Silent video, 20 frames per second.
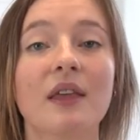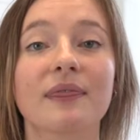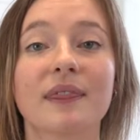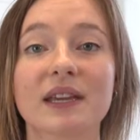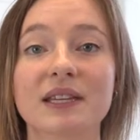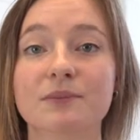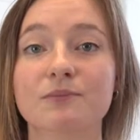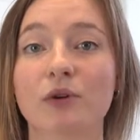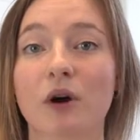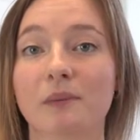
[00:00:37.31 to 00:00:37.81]

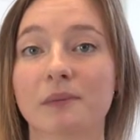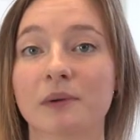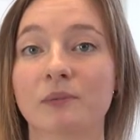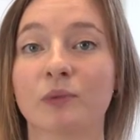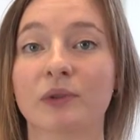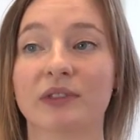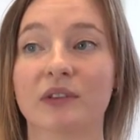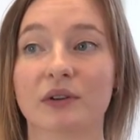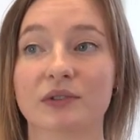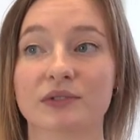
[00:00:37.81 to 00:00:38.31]
this problem
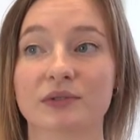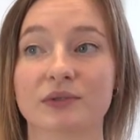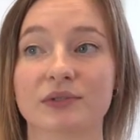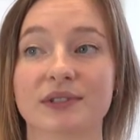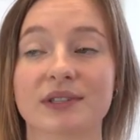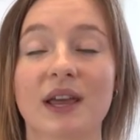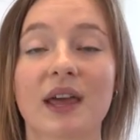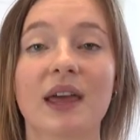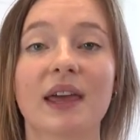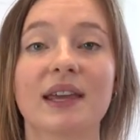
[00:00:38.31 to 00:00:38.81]
with
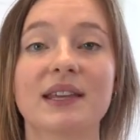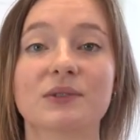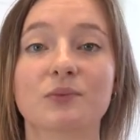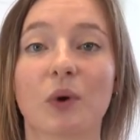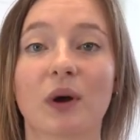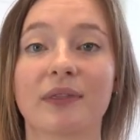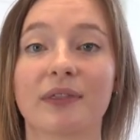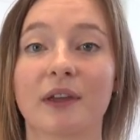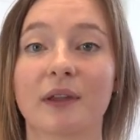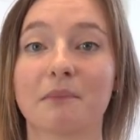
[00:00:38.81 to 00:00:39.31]
nozzles is
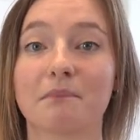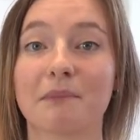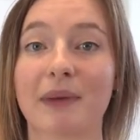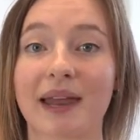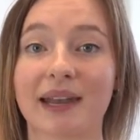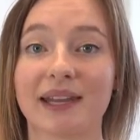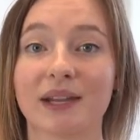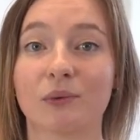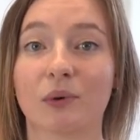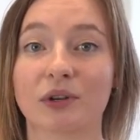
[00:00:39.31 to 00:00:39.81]
one that
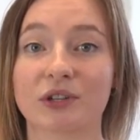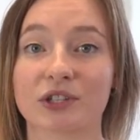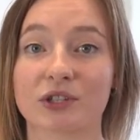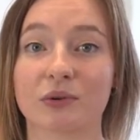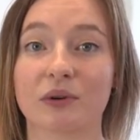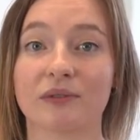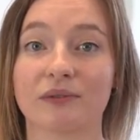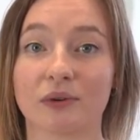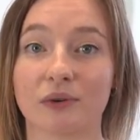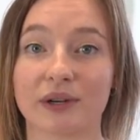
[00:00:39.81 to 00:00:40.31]
many want
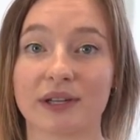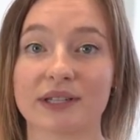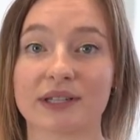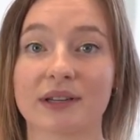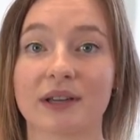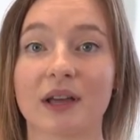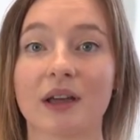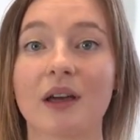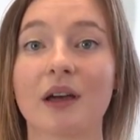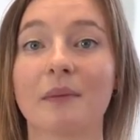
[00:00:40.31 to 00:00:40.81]
to avoid,
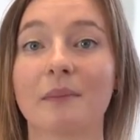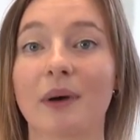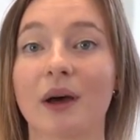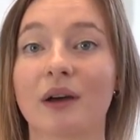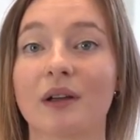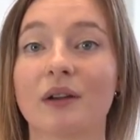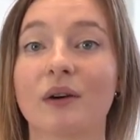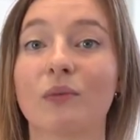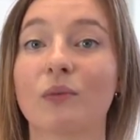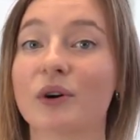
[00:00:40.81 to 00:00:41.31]

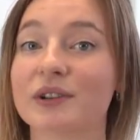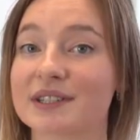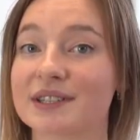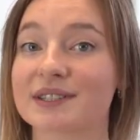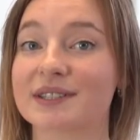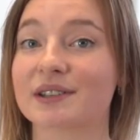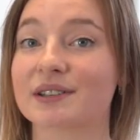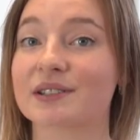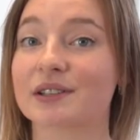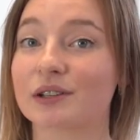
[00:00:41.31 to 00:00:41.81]
but what is
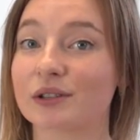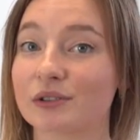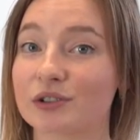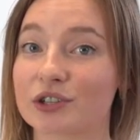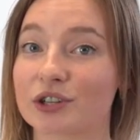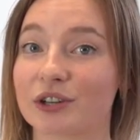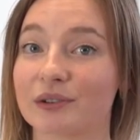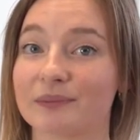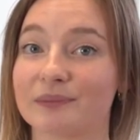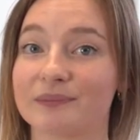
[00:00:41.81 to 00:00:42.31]
the
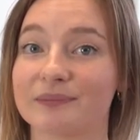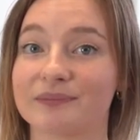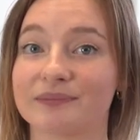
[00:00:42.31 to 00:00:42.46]
solution?